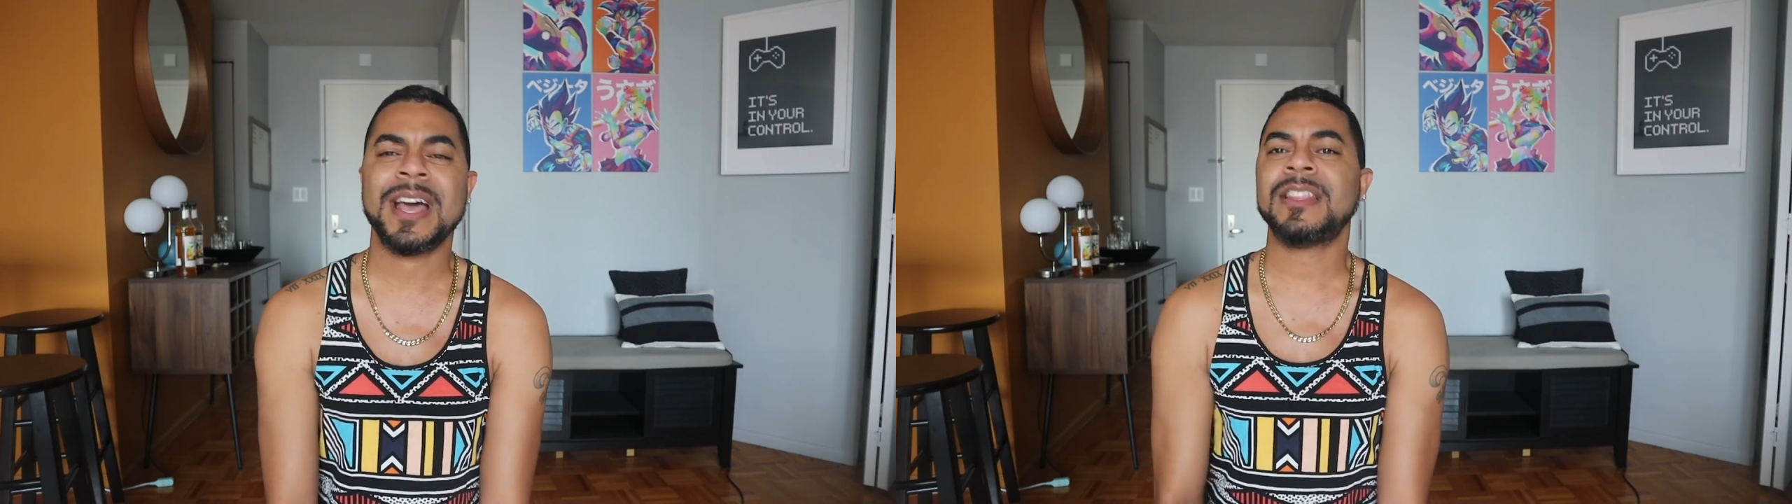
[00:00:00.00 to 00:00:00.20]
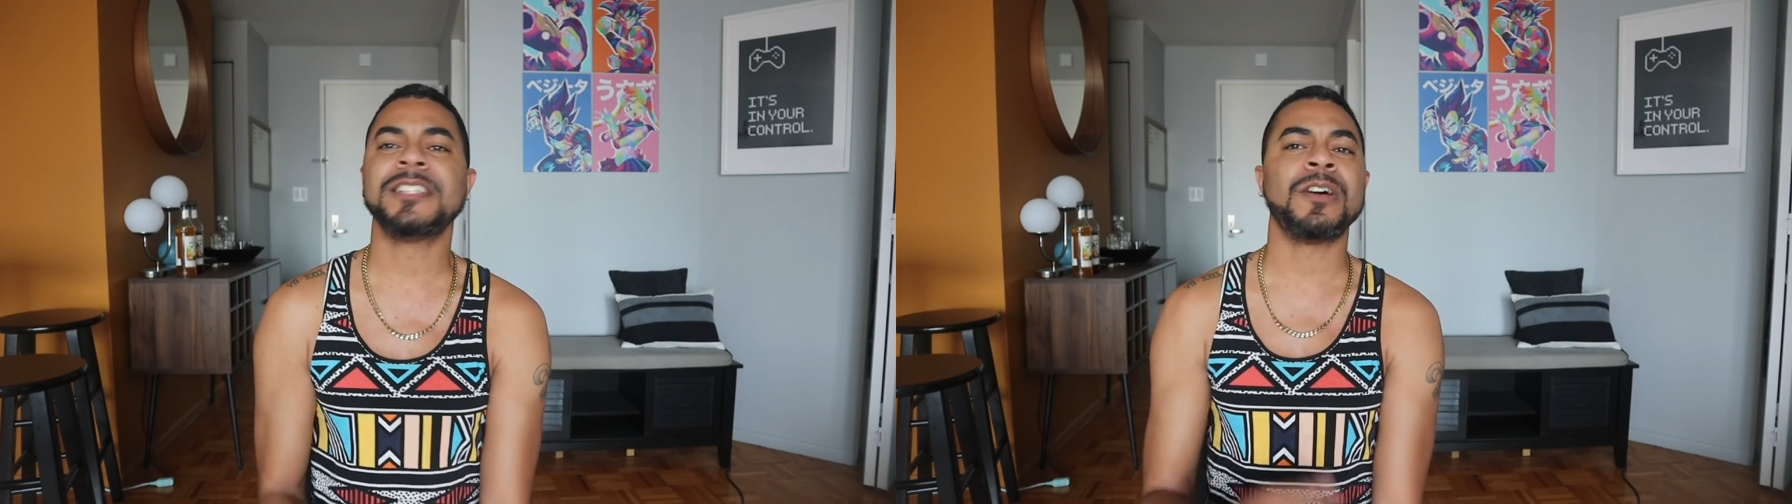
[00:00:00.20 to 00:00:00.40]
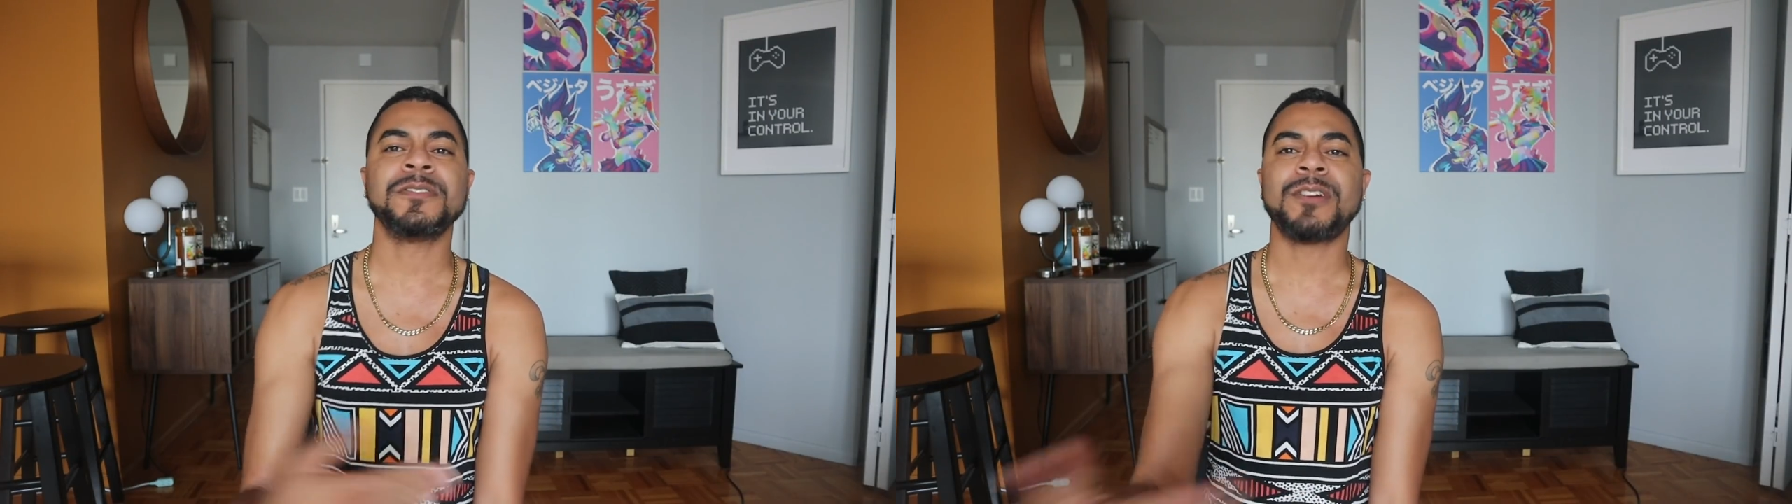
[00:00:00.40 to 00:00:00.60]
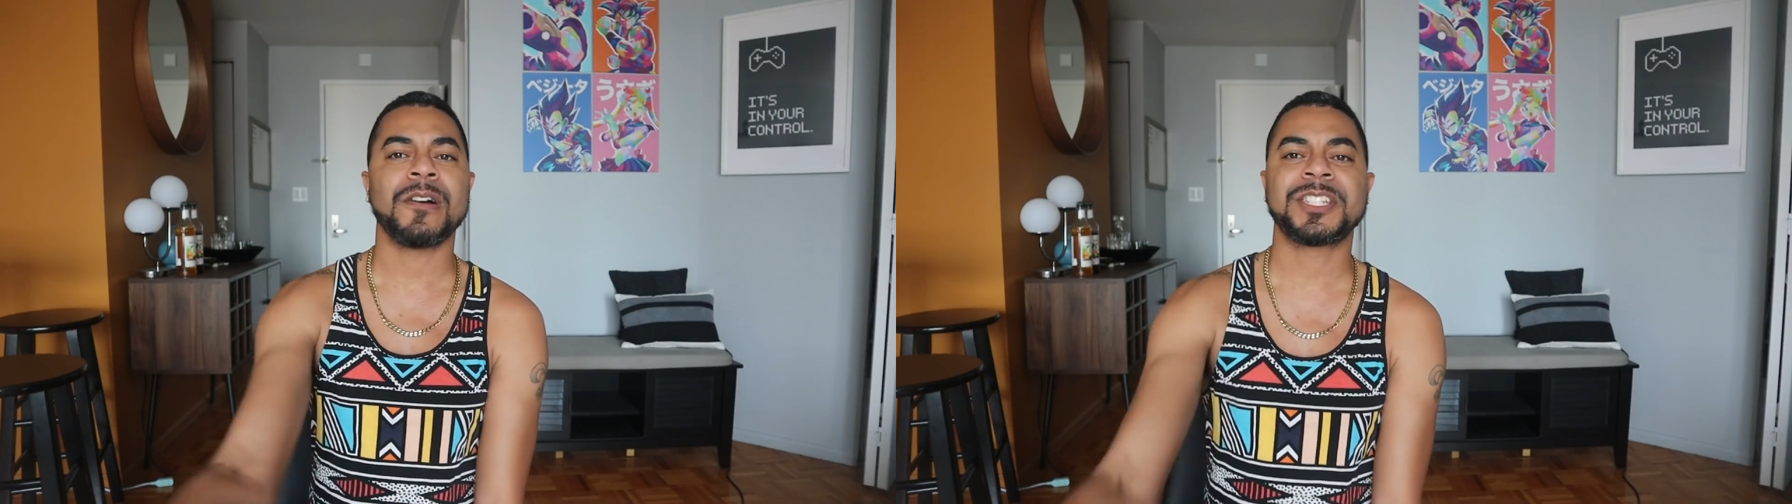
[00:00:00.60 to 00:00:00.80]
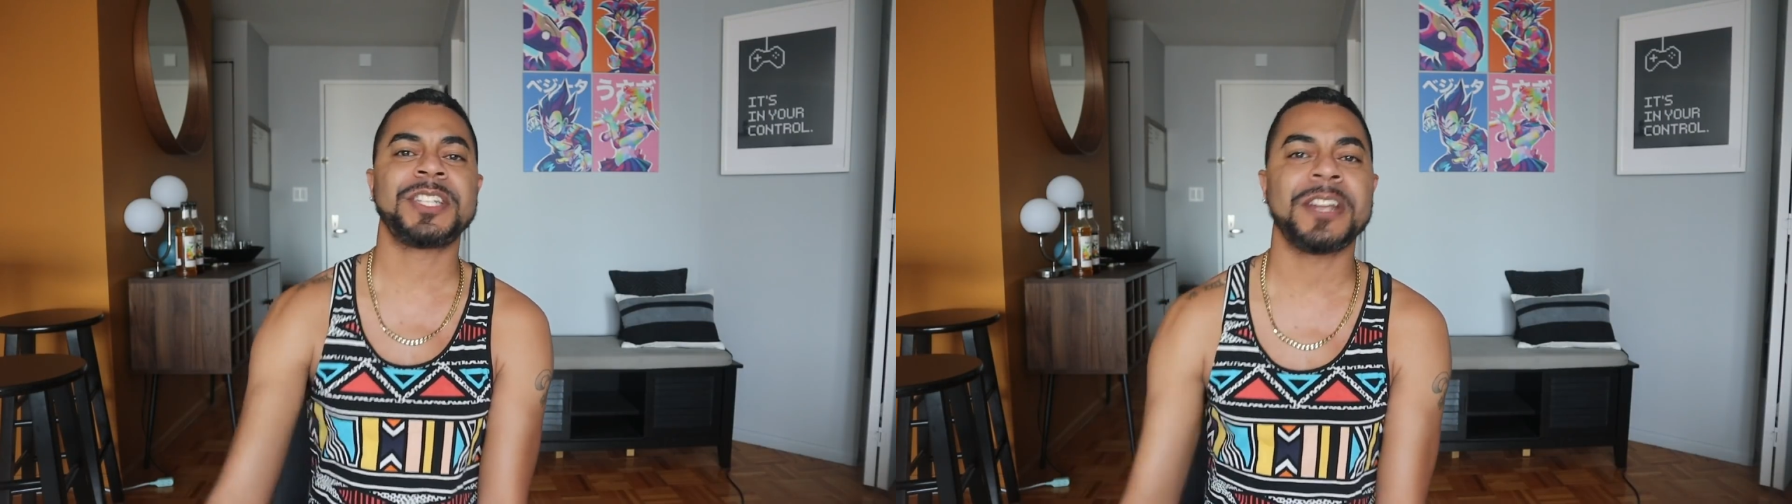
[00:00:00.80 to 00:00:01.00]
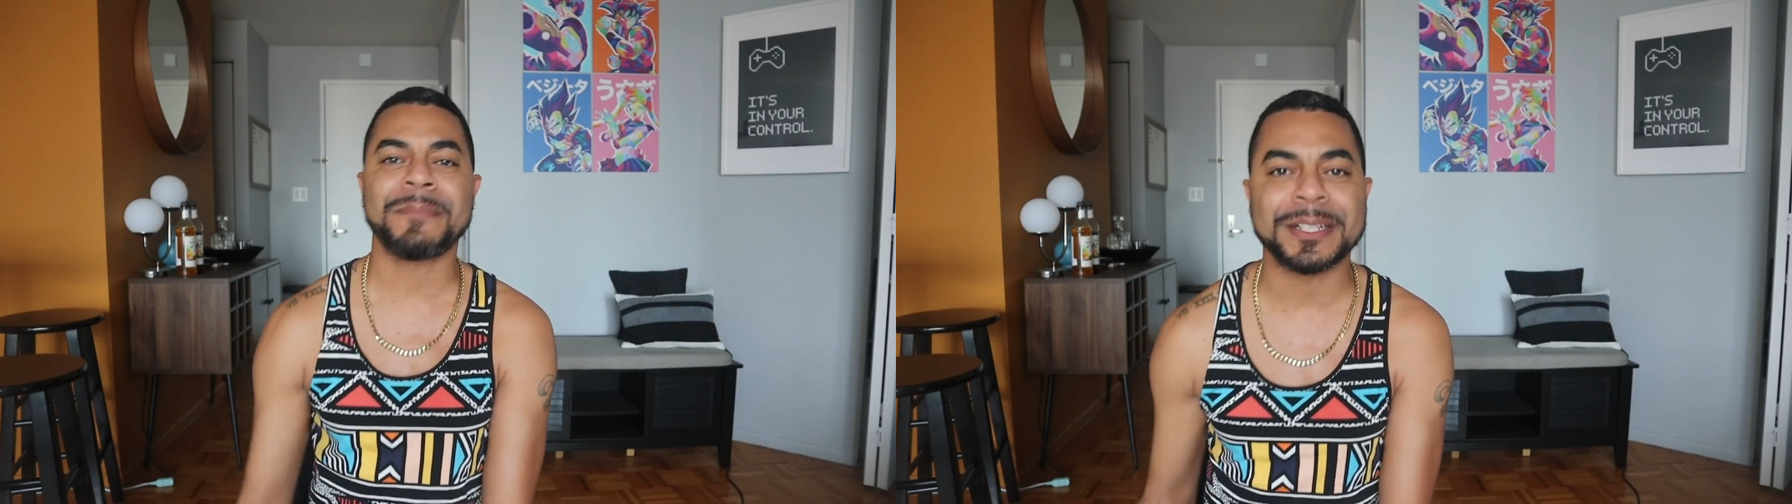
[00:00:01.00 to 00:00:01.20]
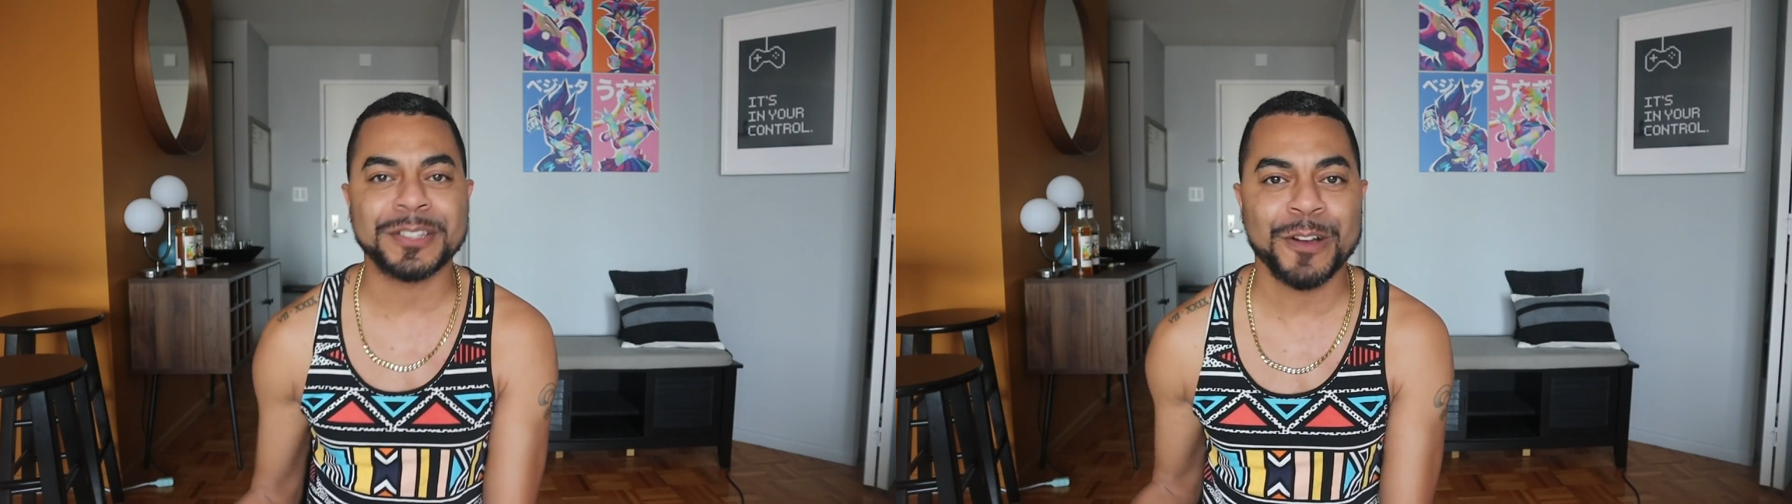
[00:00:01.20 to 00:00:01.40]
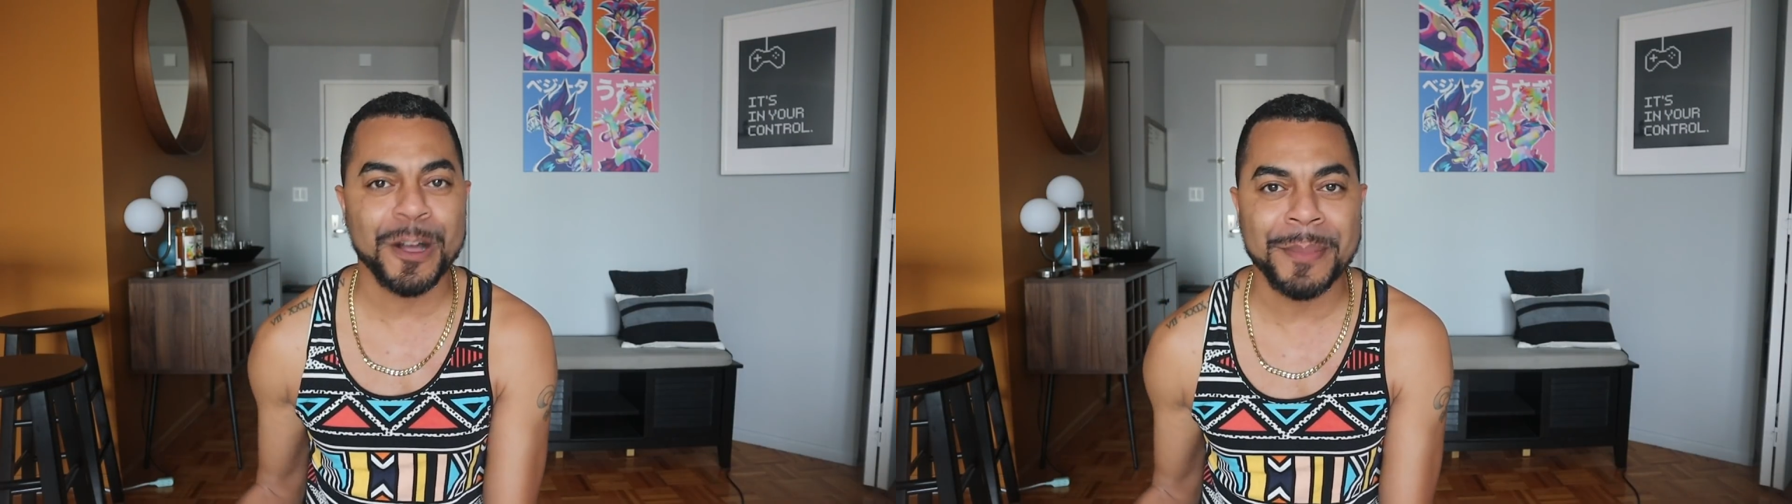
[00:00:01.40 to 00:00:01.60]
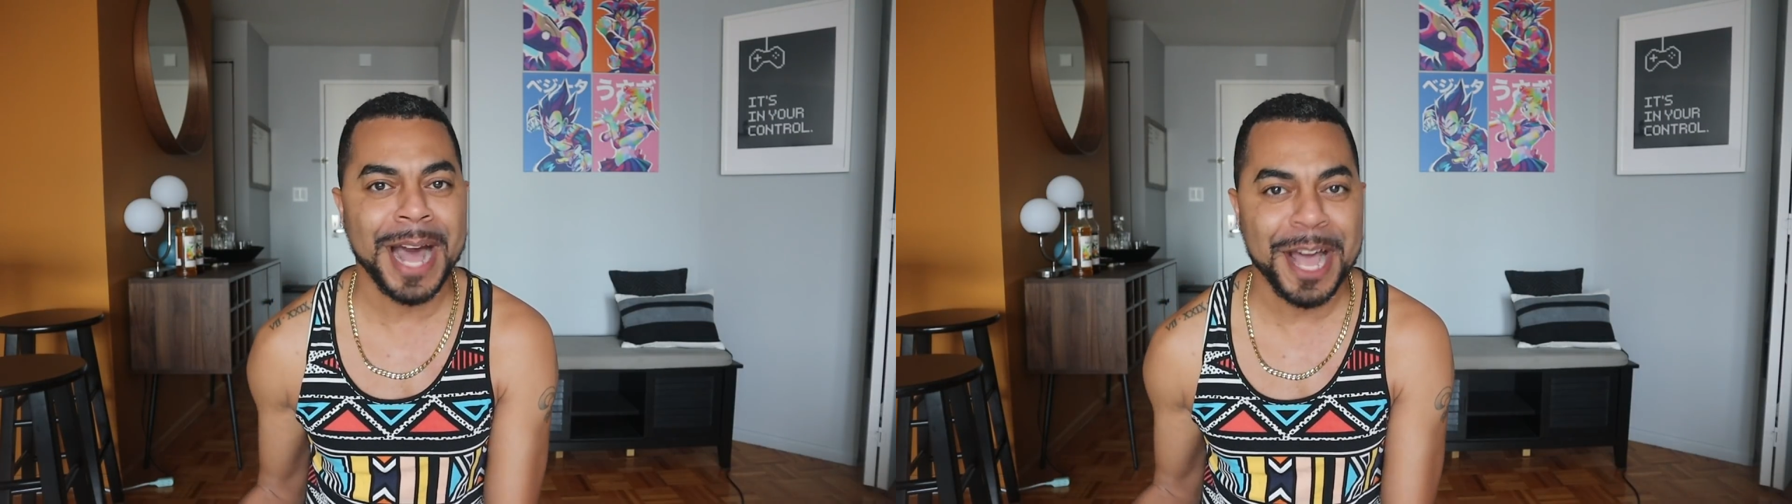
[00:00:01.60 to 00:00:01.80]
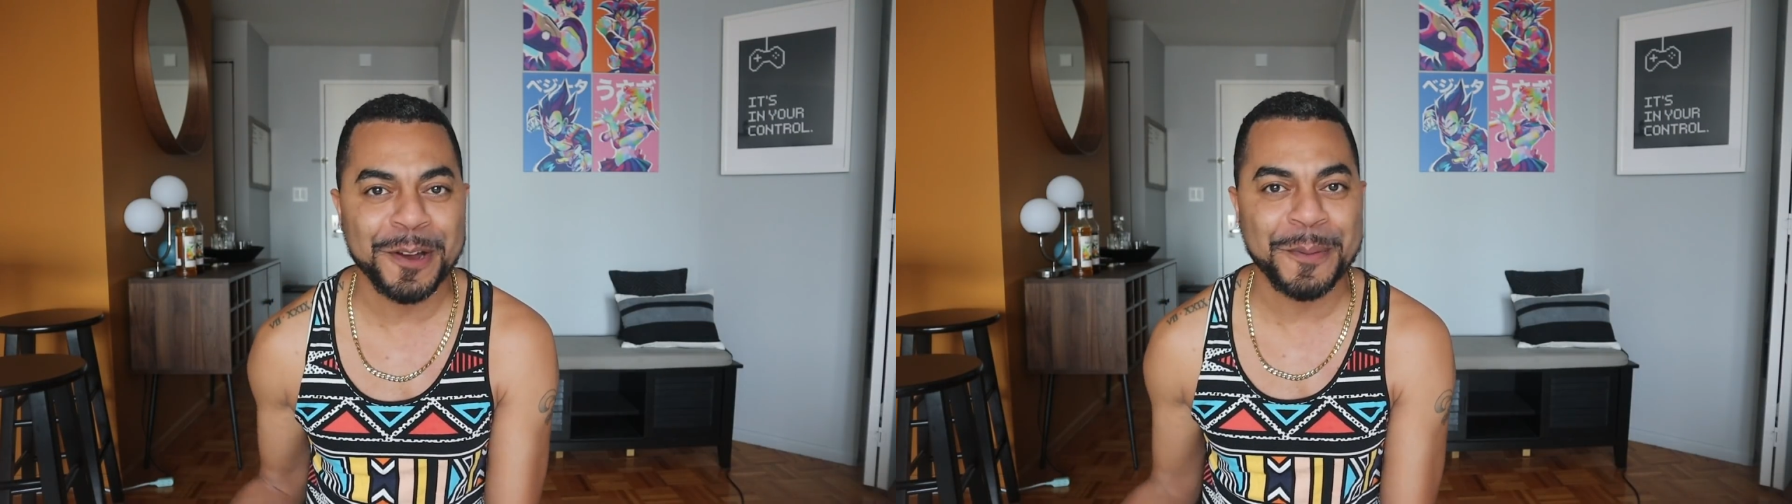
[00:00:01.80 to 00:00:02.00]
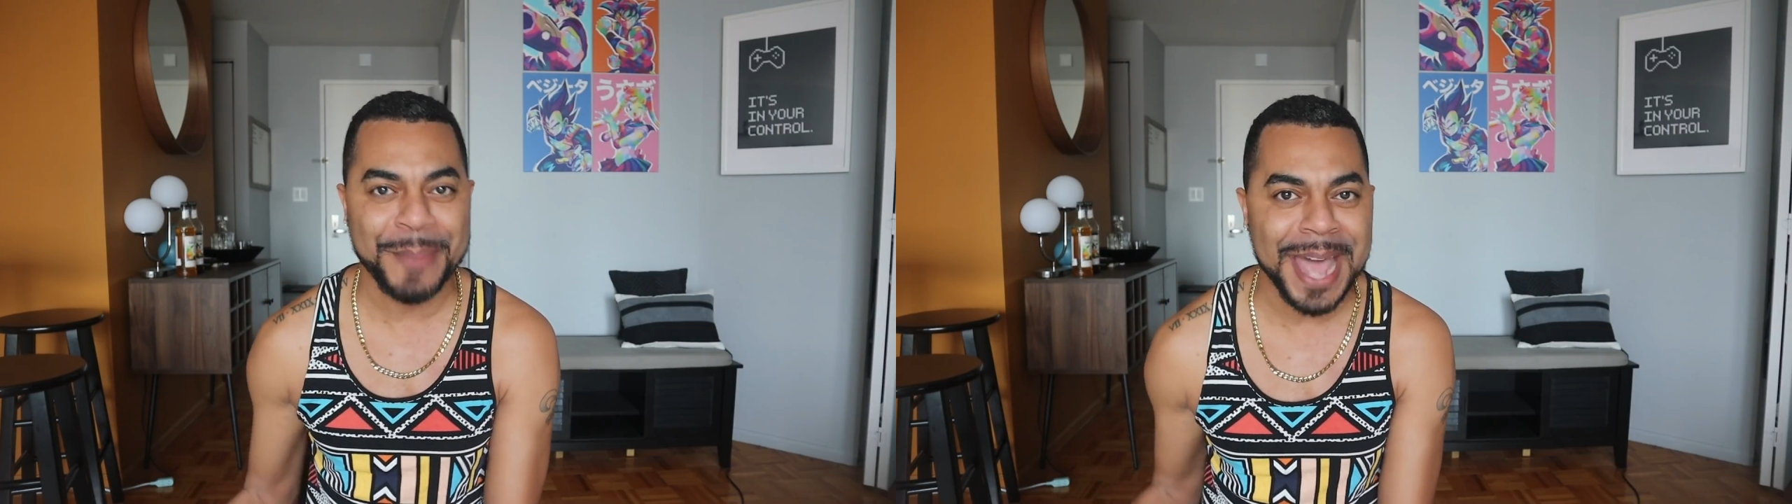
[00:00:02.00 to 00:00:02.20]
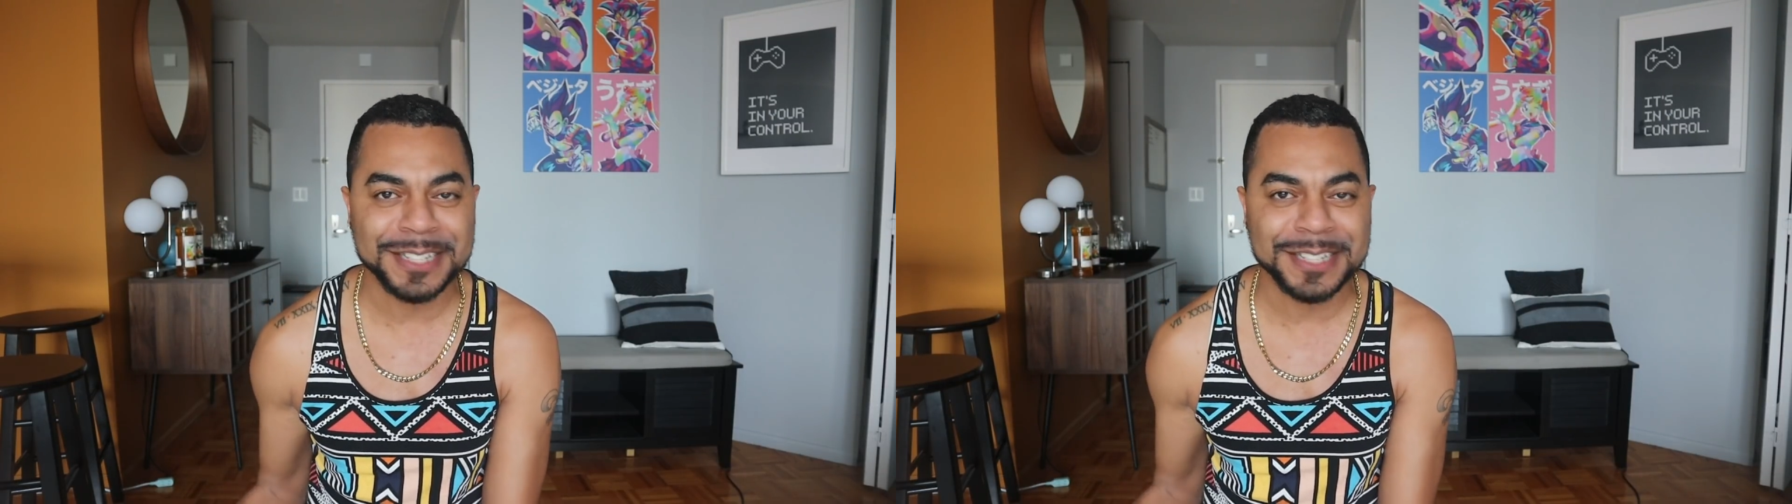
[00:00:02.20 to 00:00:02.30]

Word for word: Then don't talk shit about the girl behind her back